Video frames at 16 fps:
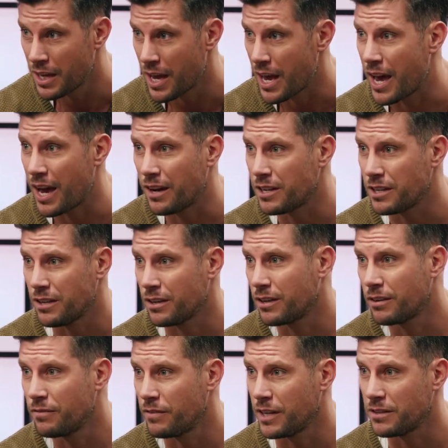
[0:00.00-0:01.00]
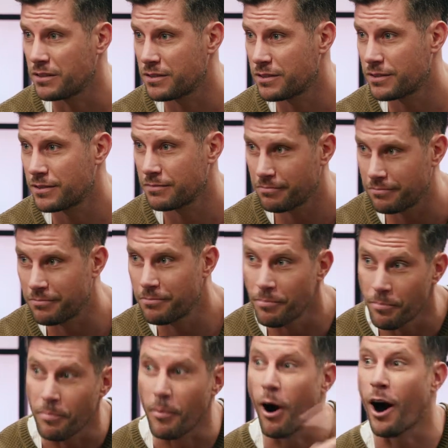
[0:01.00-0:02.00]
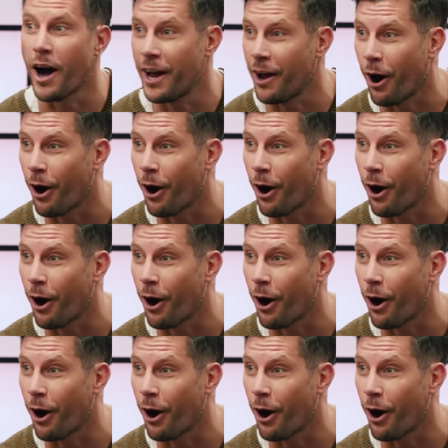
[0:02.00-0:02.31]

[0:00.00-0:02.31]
How do you convince my